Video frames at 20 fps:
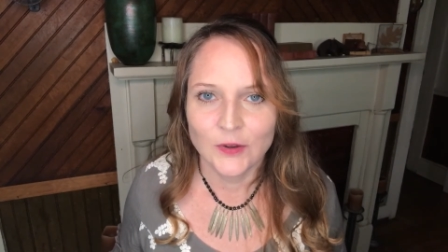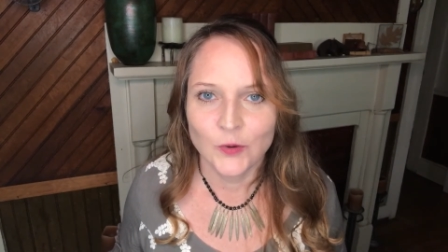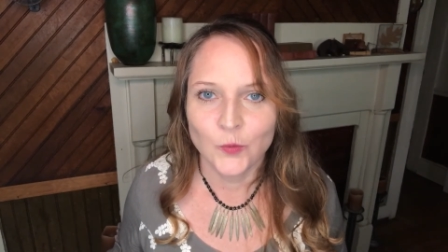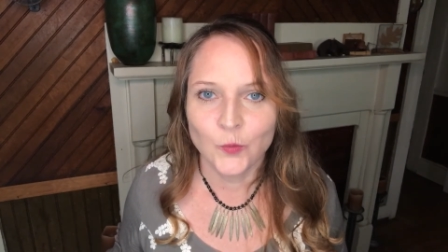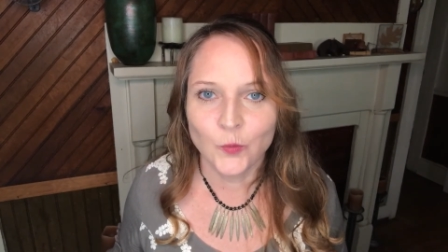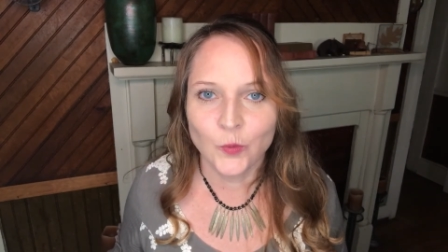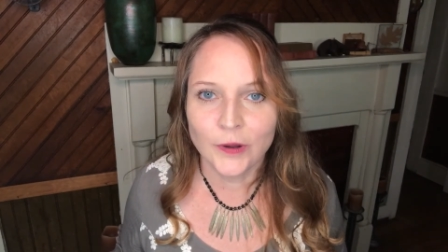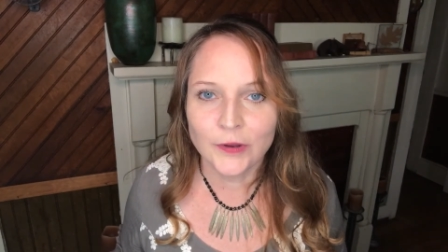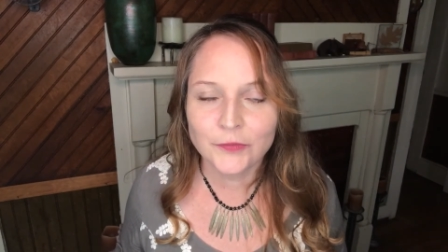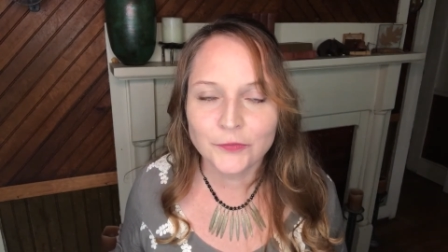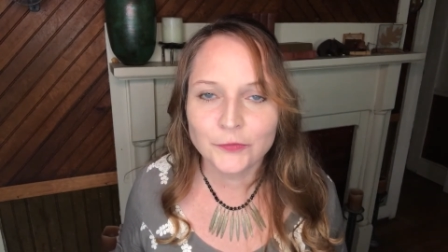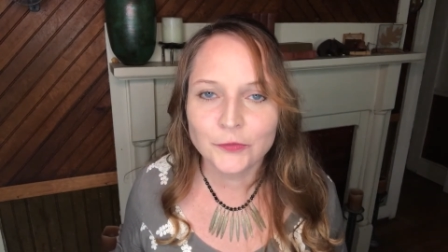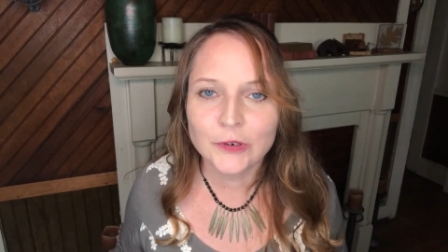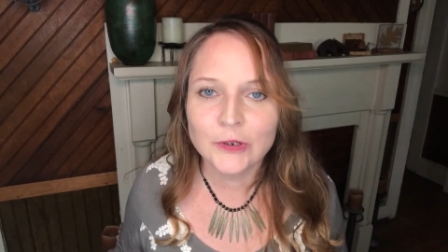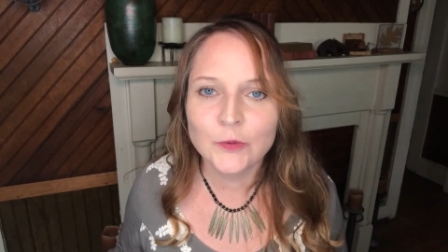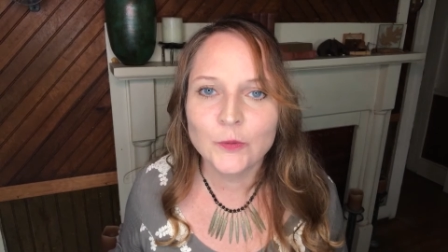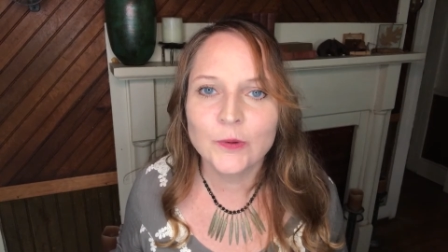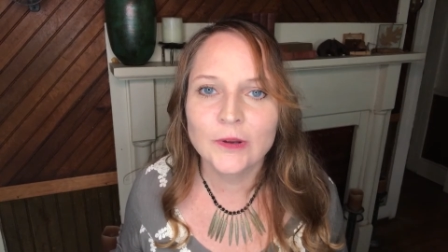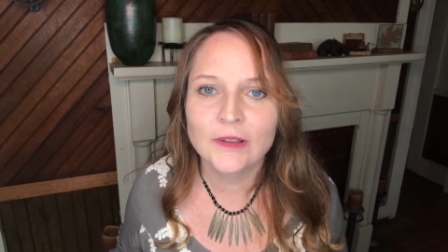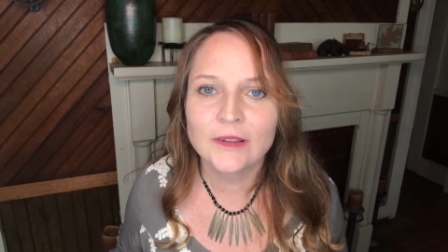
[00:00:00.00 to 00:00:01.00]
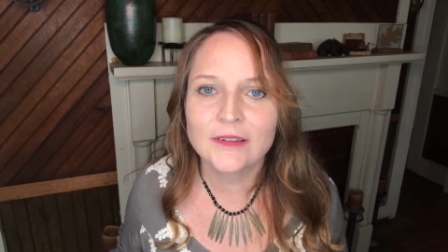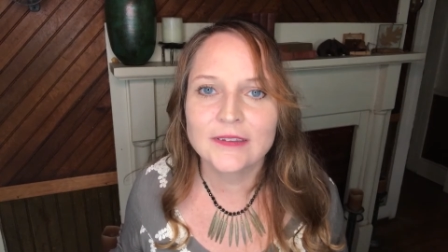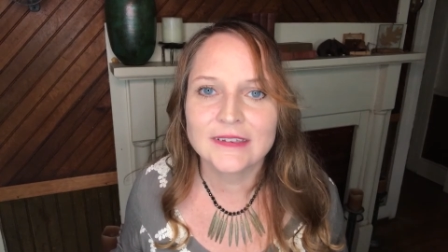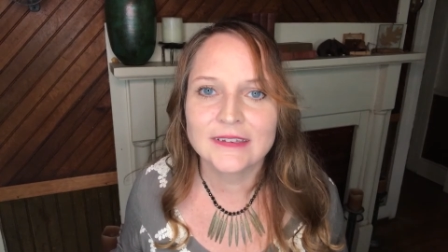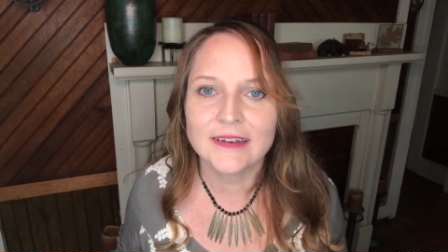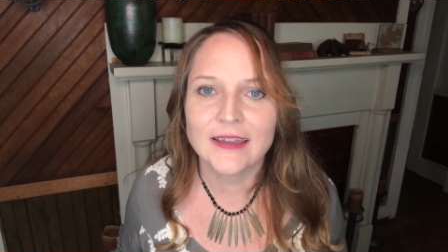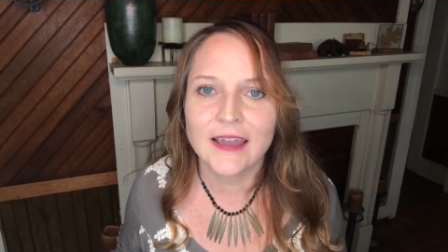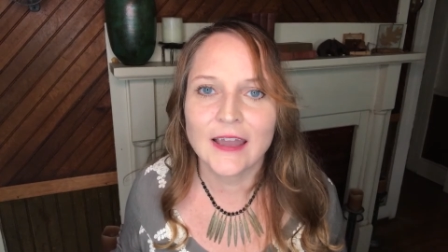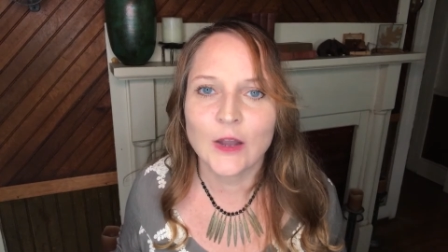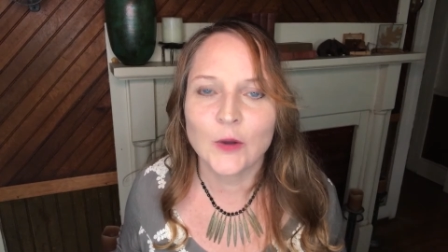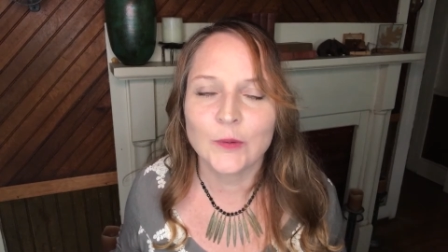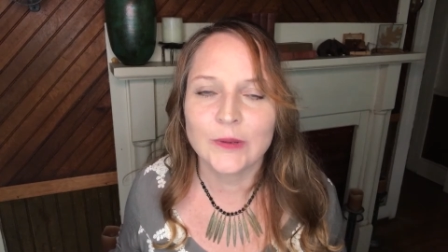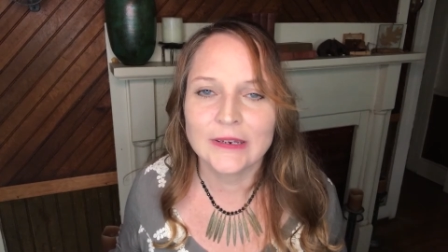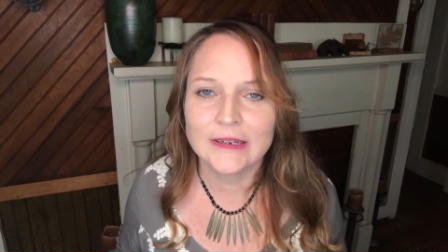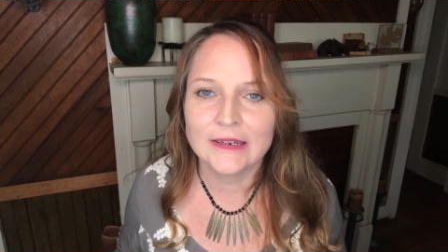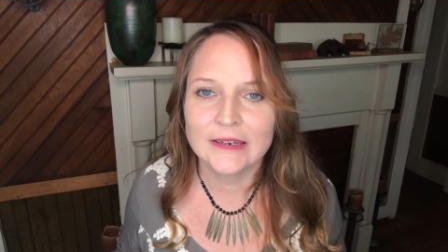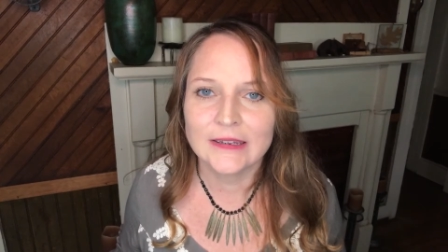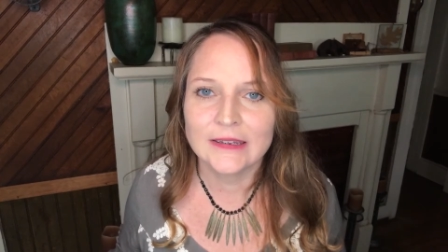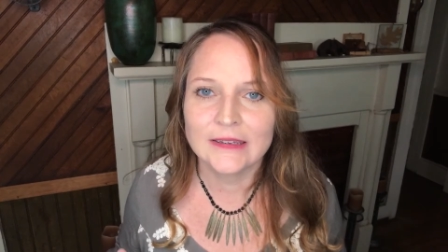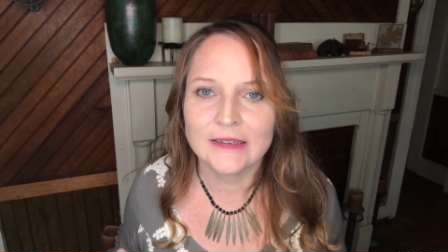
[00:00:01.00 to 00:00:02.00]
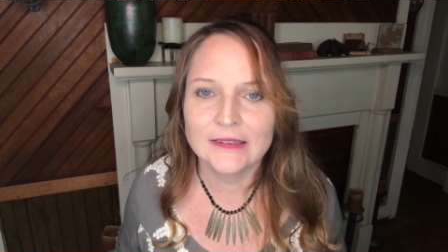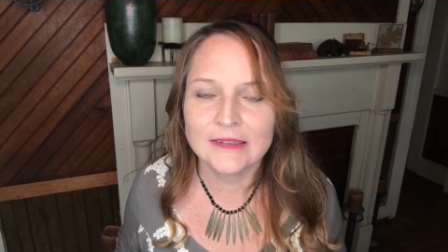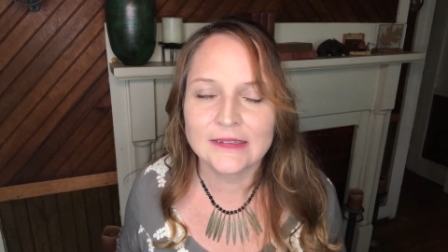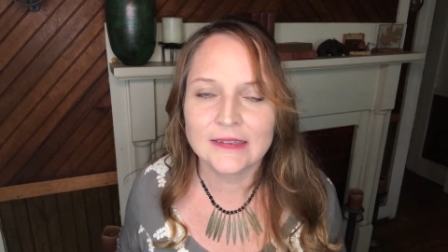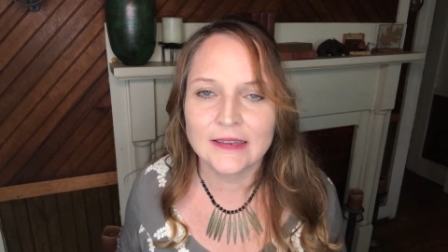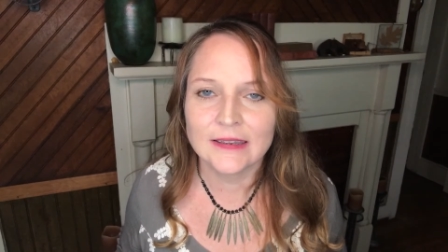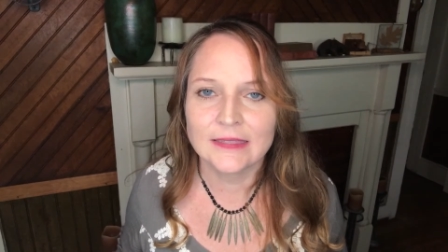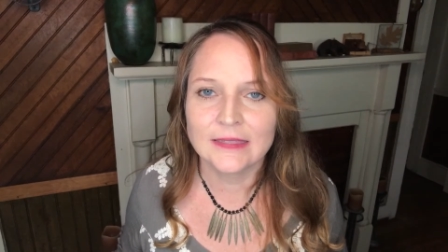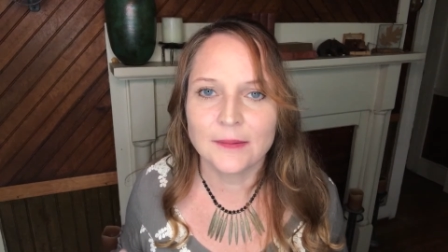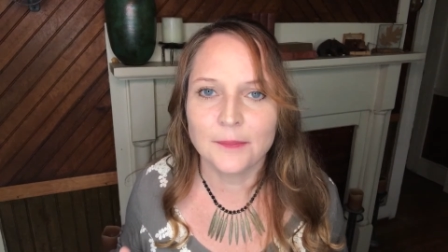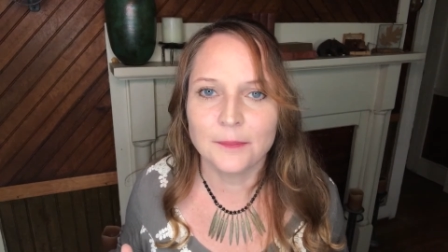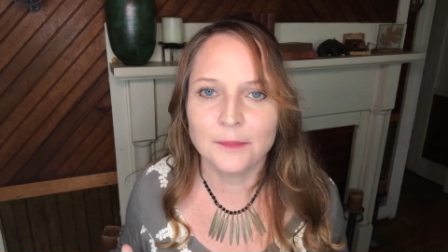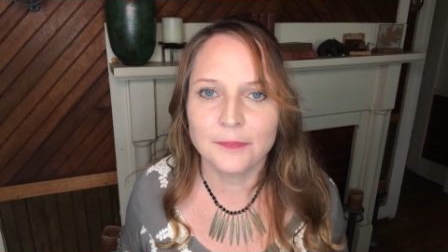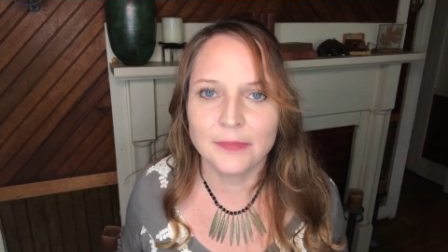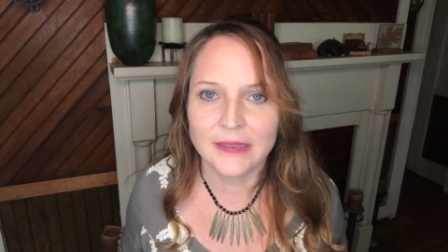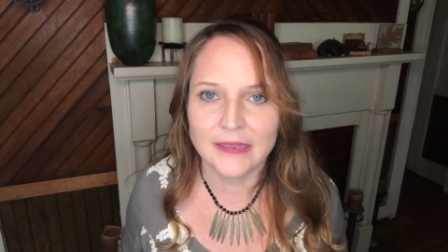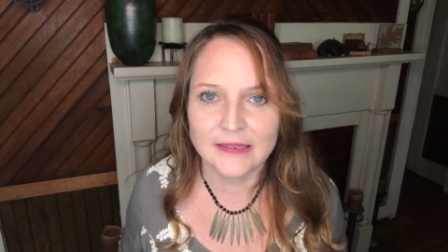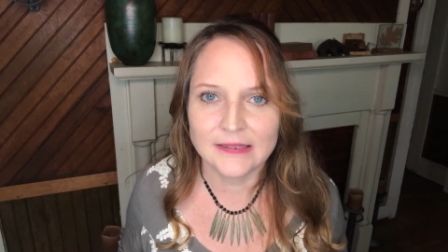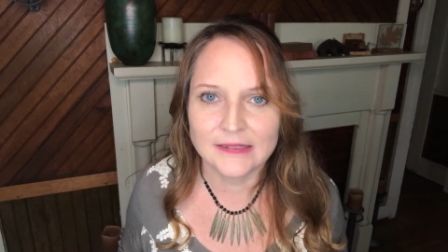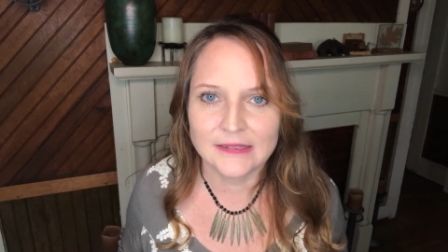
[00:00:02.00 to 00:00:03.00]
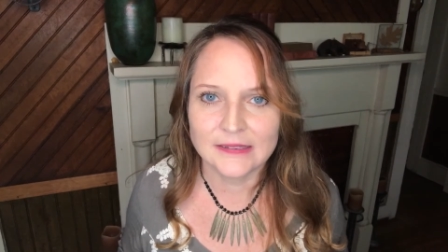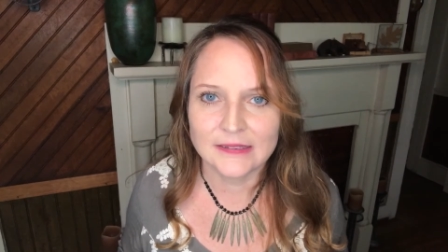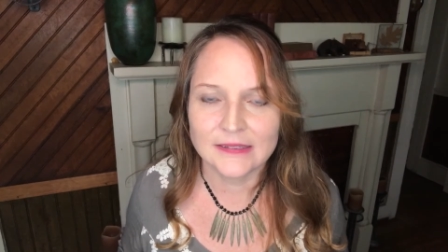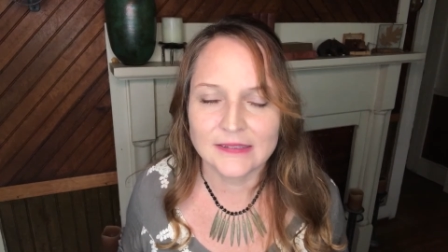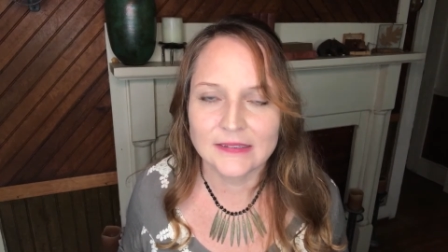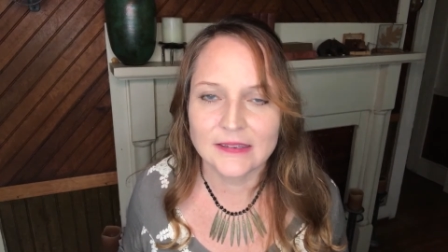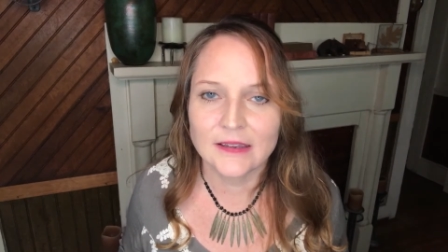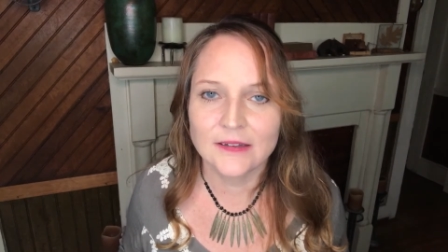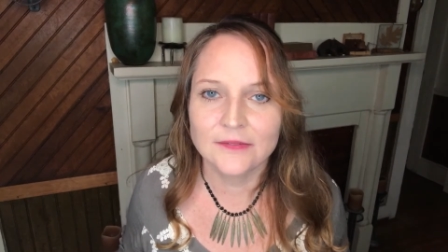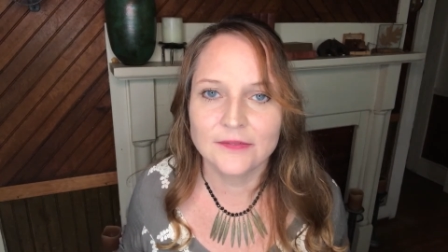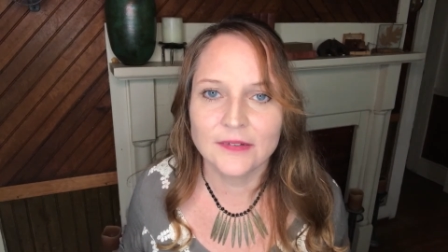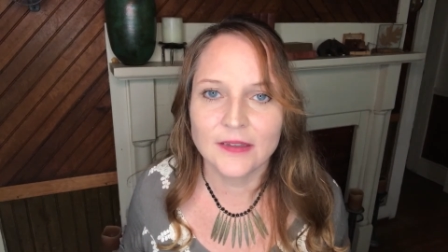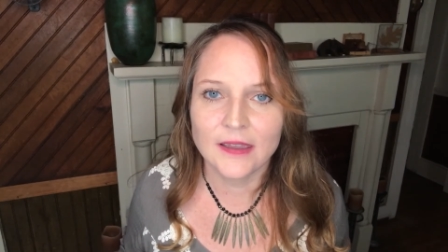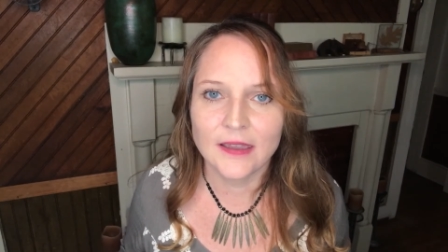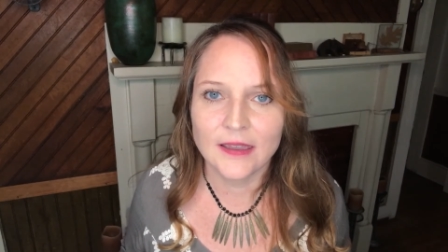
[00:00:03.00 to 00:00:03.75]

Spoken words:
what free will is and how it is at the basis of